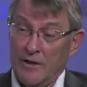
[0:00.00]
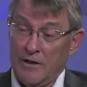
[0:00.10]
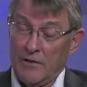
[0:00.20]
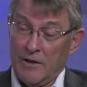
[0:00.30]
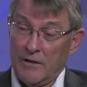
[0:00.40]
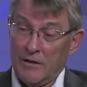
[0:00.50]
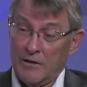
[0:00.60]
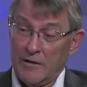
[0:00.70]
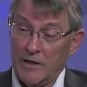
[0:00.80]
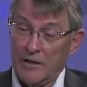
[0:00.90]

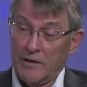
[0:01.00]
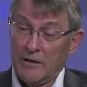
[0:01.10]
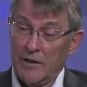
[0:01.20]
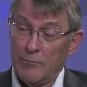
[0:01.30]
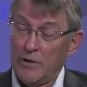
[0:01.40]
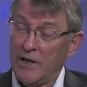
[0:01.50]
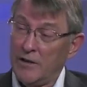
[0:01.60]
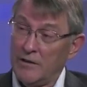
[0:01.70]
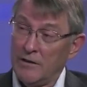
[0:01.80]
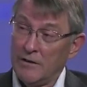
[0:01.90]
I've taken an
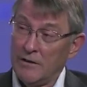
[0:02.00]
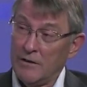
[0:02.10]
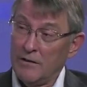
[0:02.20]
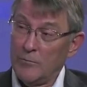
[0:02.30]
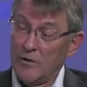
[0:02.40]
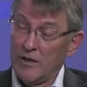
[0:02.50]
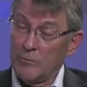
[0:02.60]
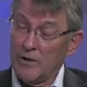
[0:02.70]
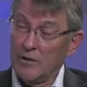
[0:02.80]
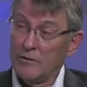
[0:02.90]
MBA at
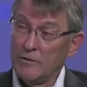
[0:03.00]
McGill